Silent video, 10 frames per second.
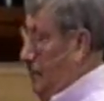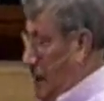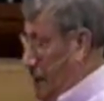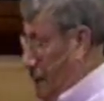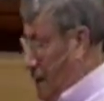My
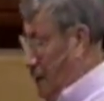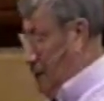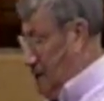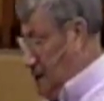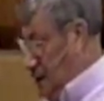faith
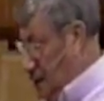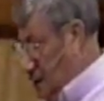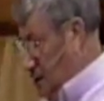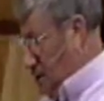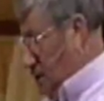is in
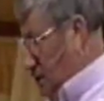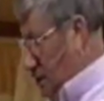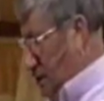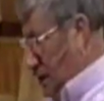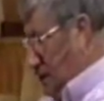
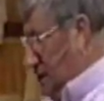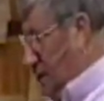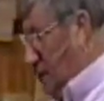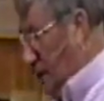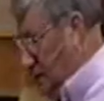the next
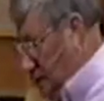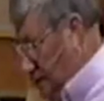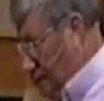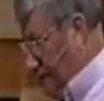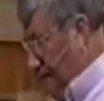generation.
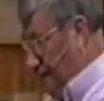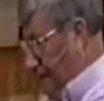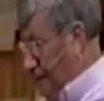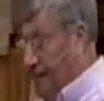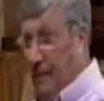
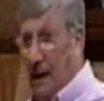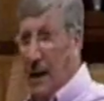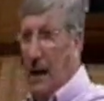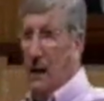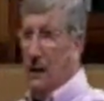Okay,
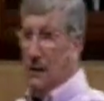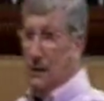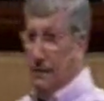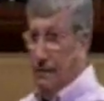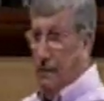Alex,
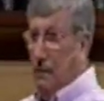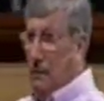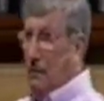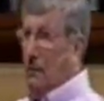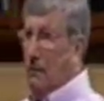
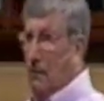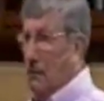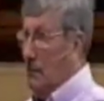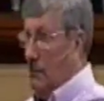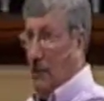
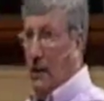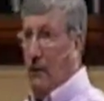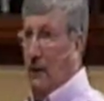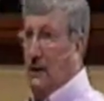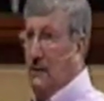by the
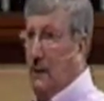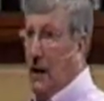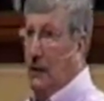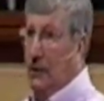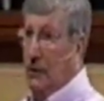grace of
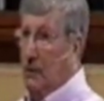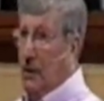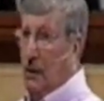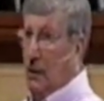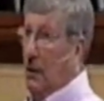God, you're going to be
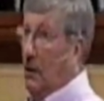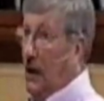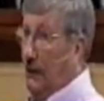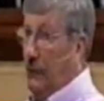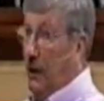here long
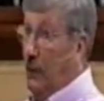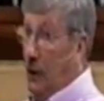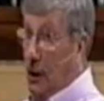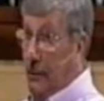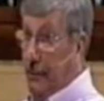after I'm gone.